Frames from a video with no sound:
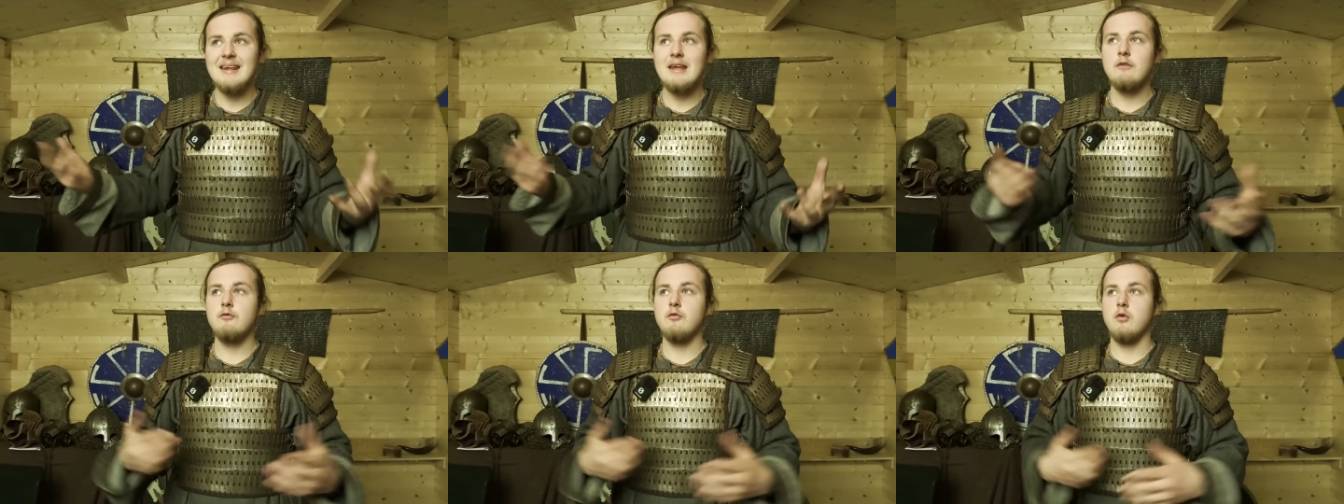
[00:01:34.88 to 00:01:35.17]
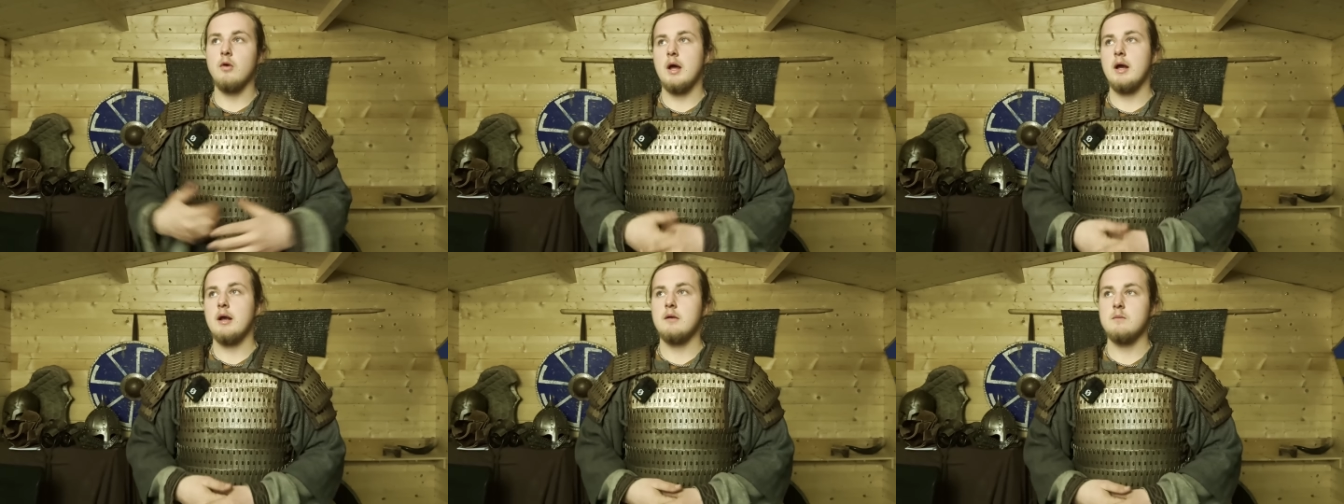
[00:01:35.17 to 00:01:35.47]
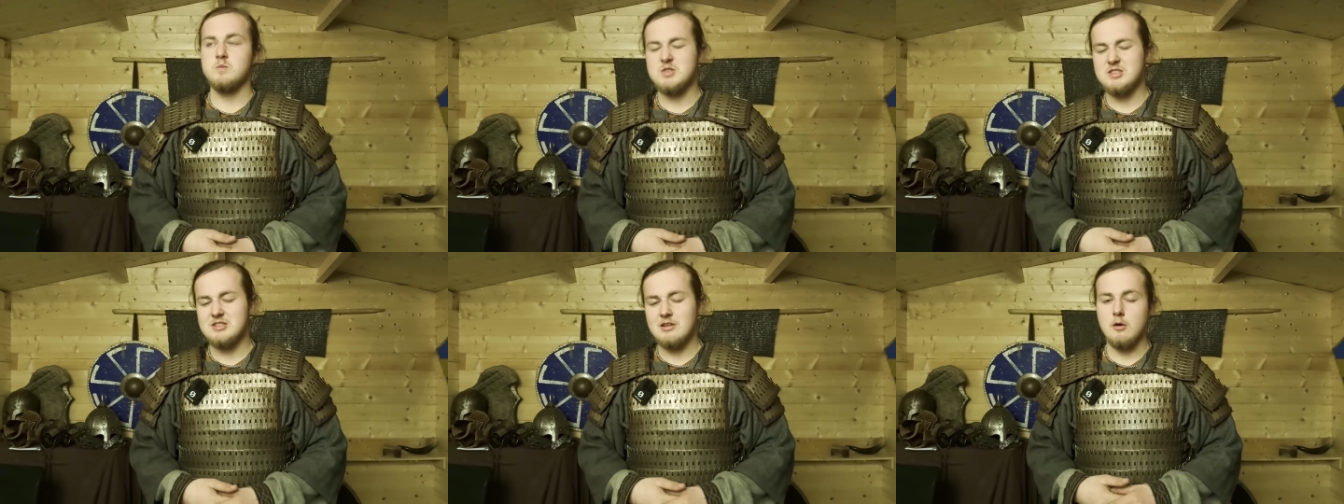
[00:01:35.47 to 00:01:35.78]
for
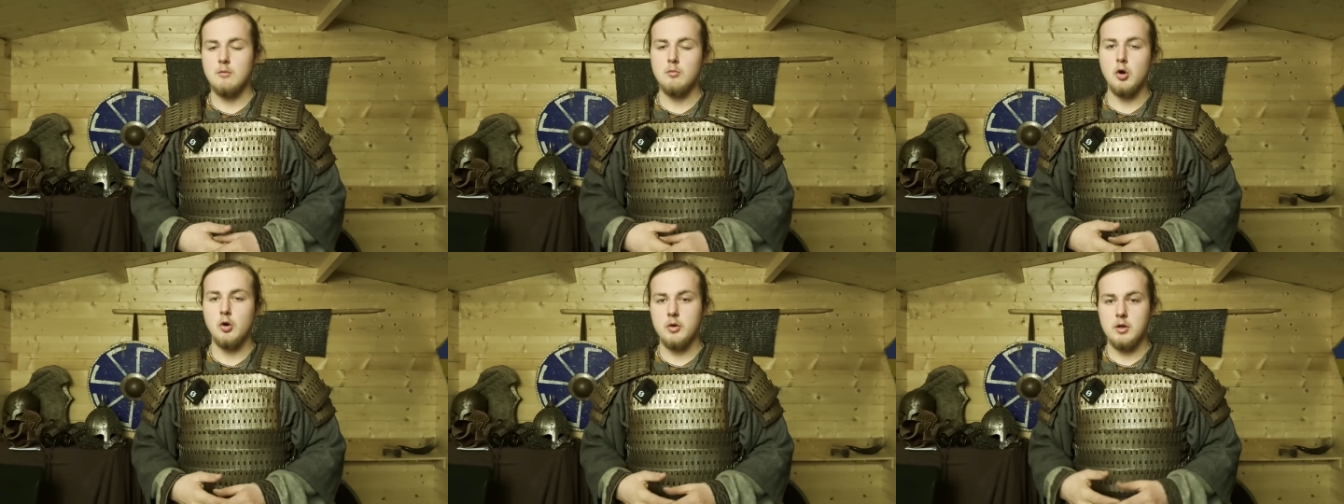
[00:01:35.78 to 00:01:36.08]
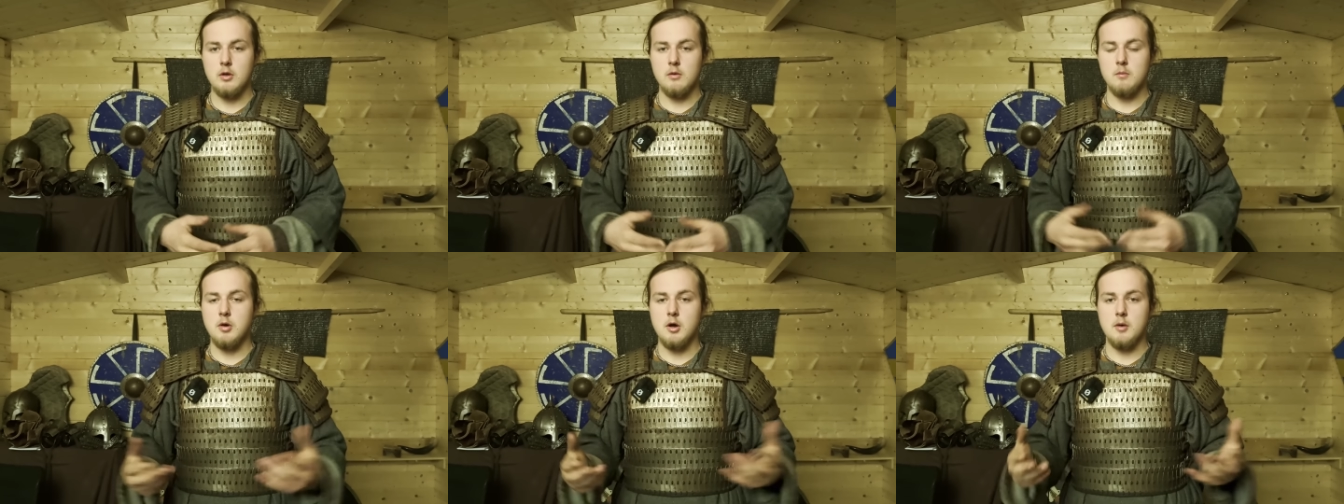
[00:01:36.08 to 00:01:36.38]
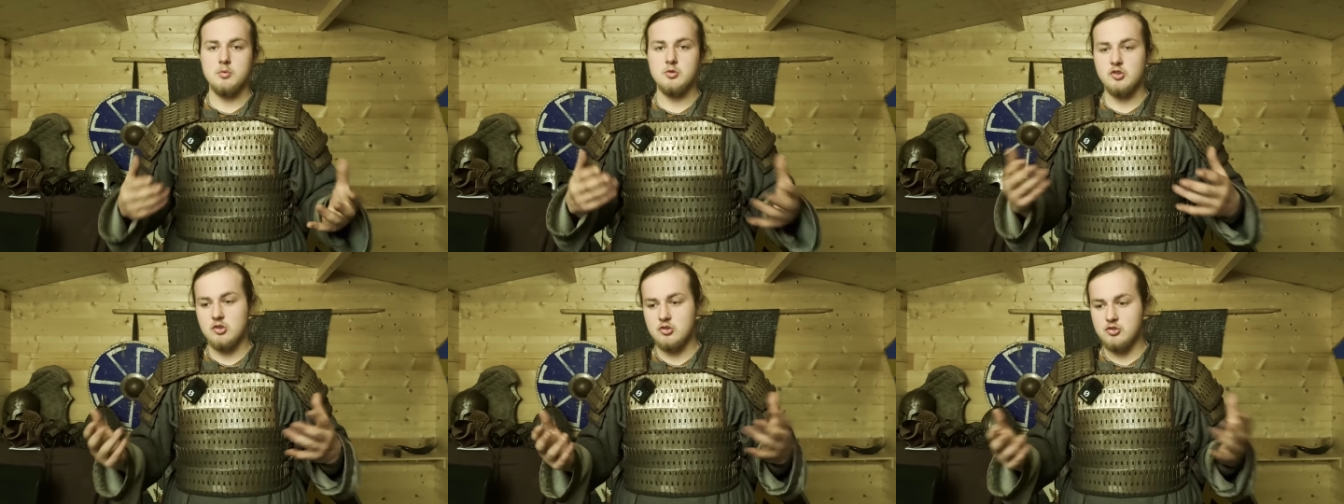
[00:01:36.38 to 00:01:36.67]
like ceremonial
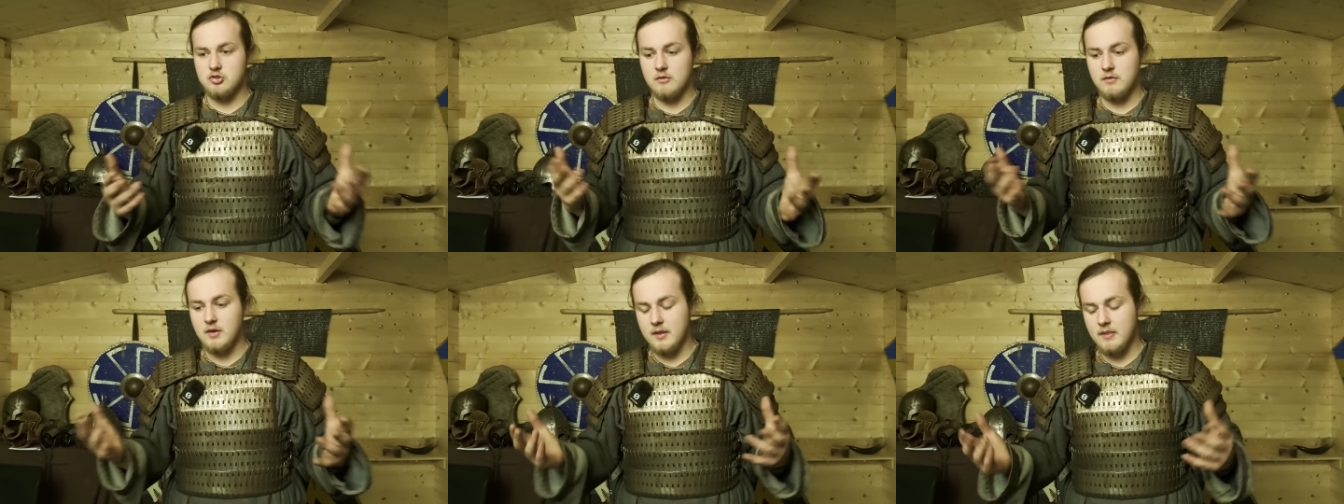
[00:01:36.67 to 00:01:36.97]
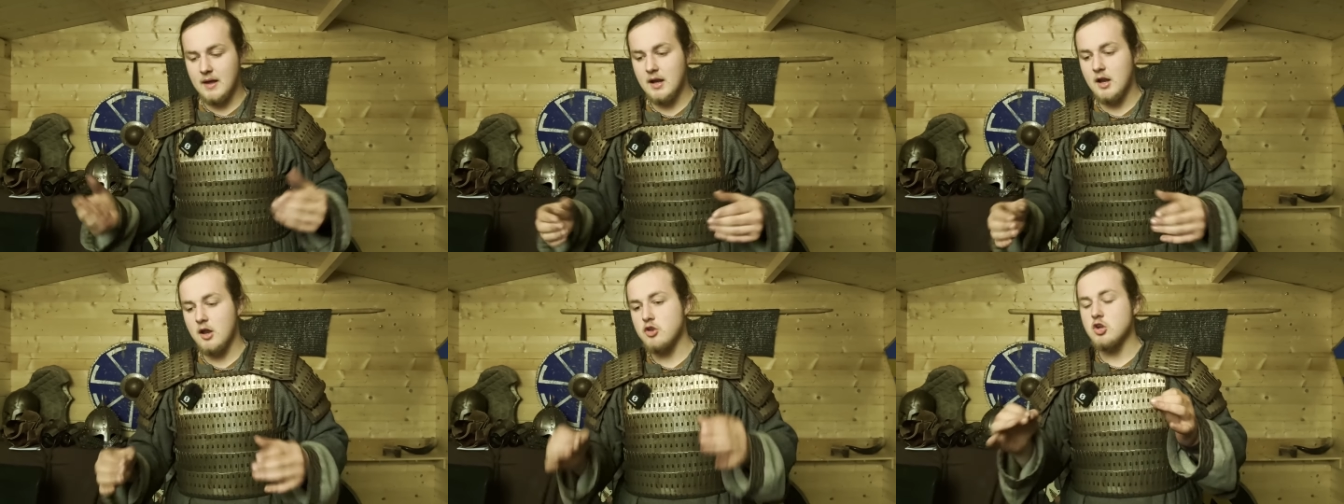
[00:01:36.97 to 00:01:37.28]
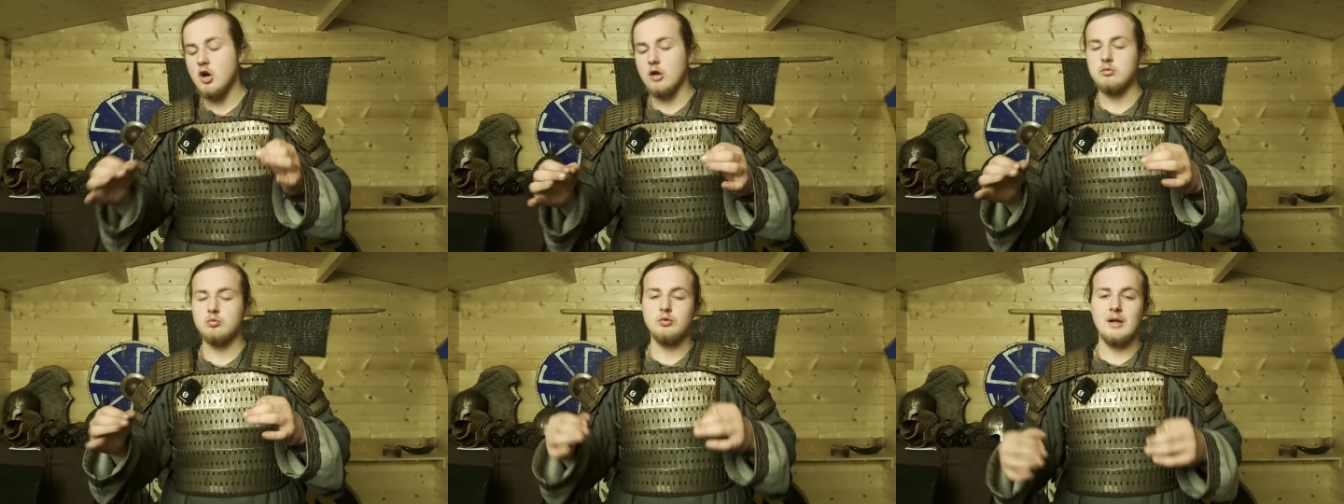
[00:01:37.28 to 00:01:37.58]
purposes and stuff like that,
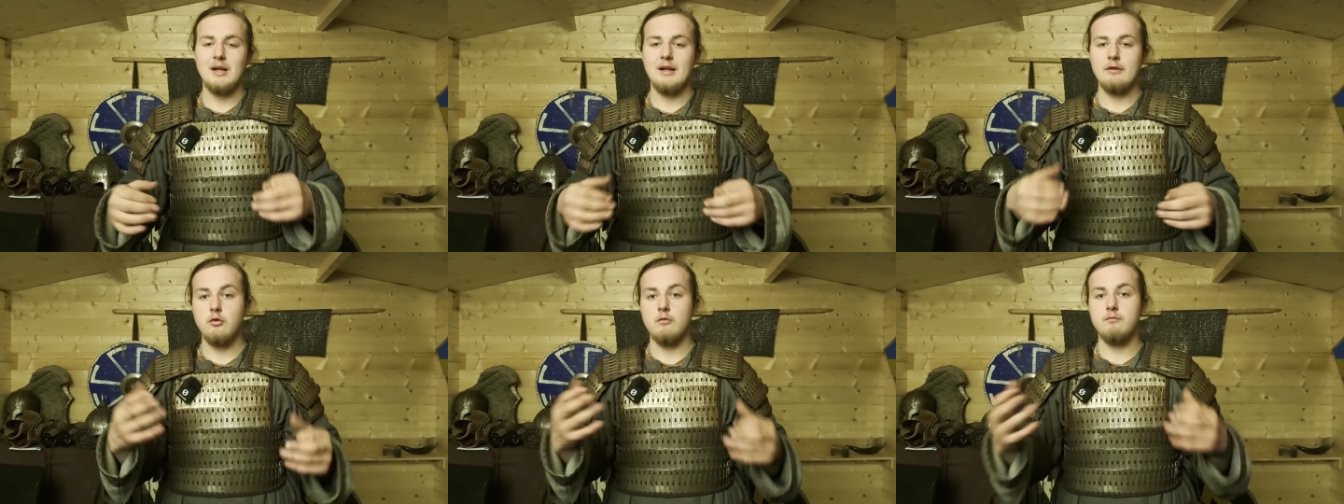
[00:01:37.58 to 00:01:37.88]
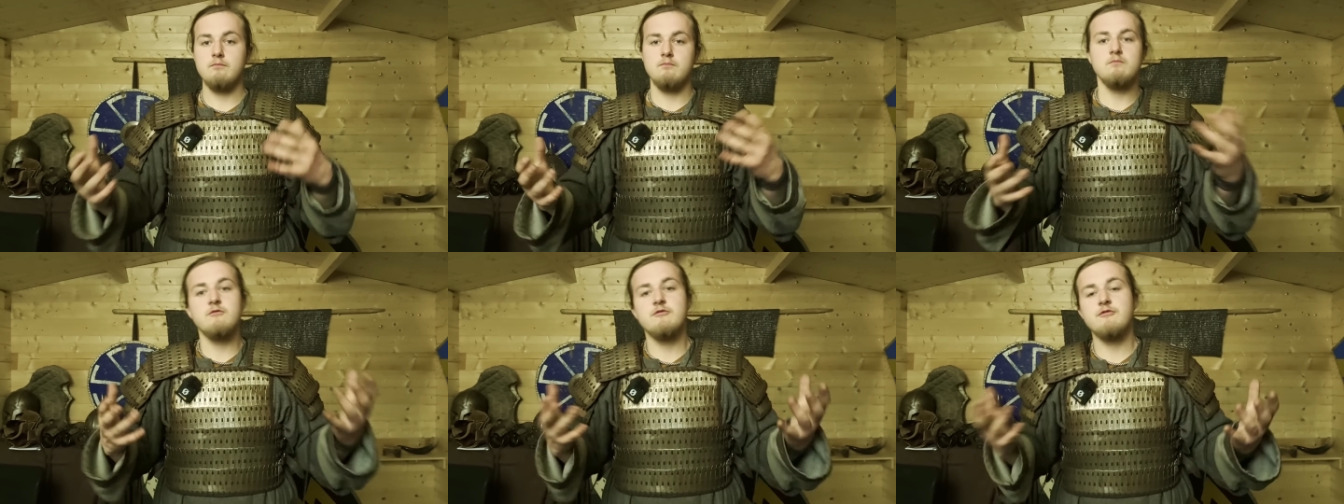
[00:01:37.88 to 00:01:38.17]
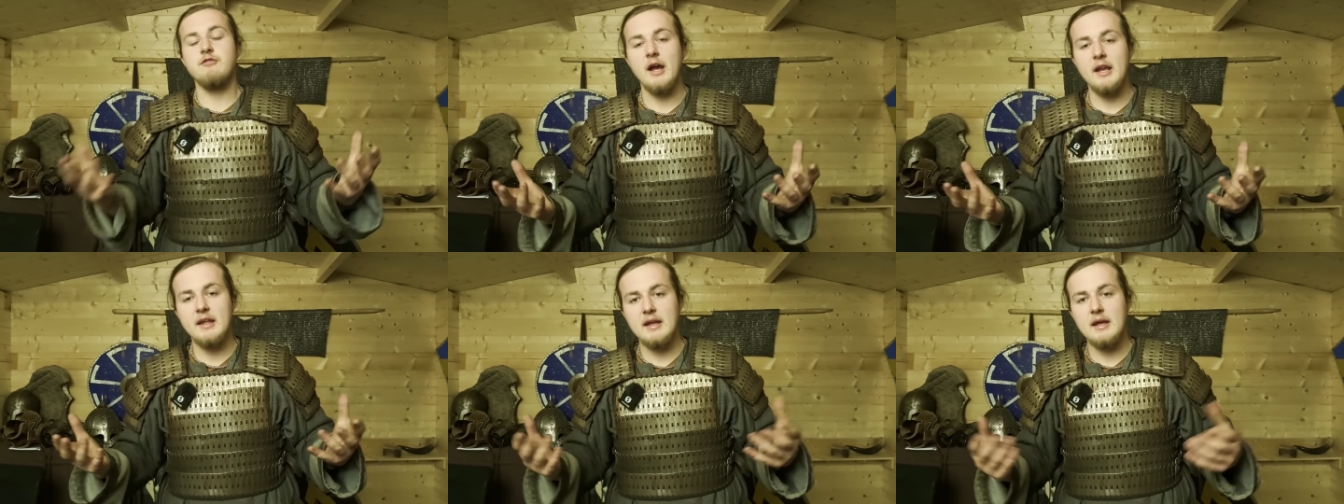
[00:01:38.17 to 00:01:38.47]
not really for
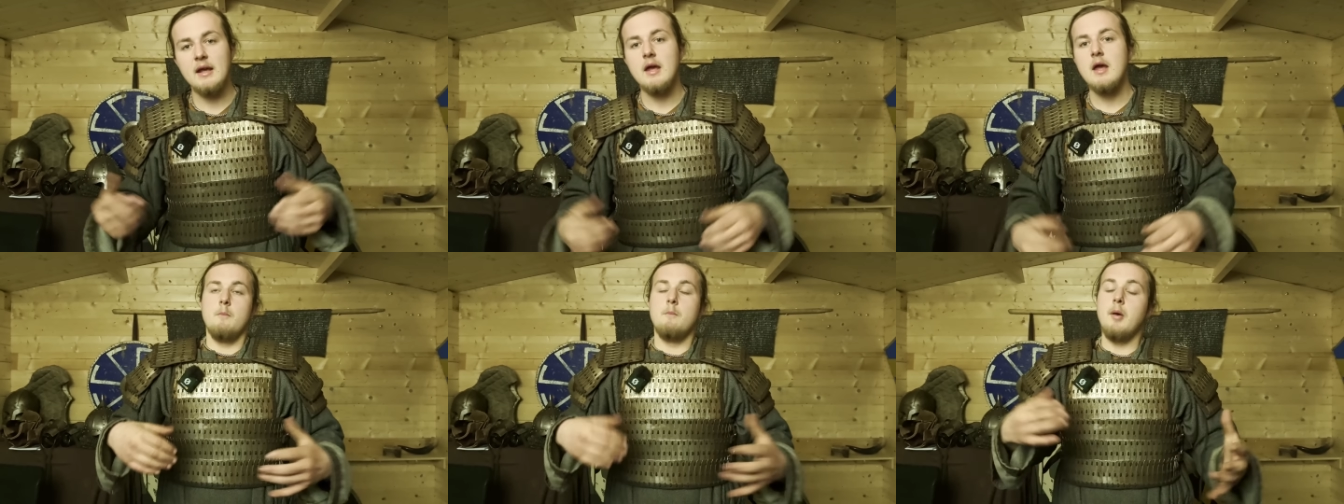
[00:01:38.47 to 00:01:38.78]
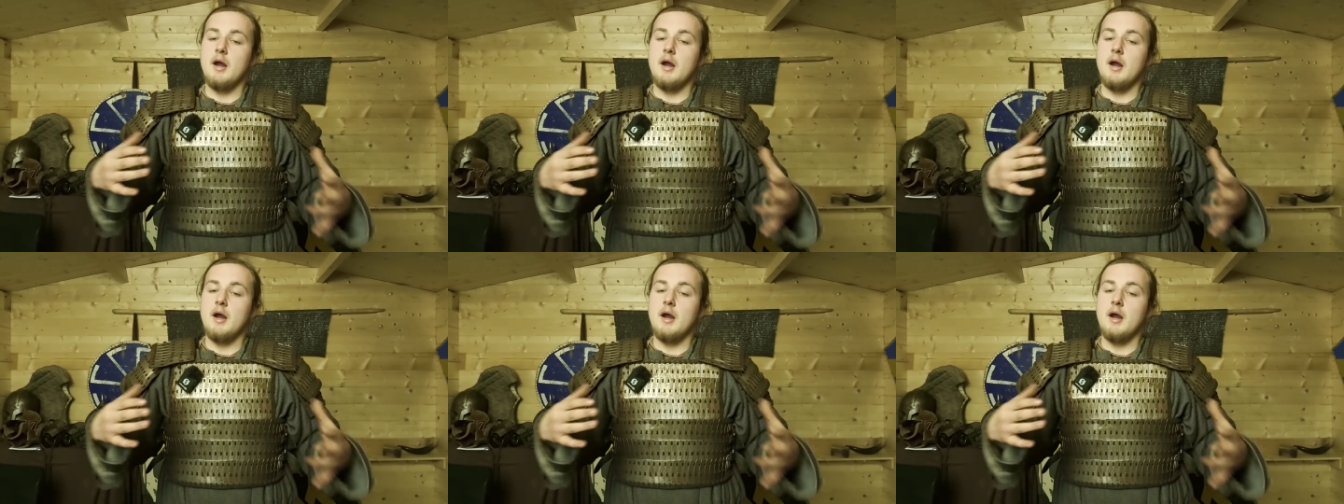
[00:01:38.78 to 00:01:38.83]
fighting,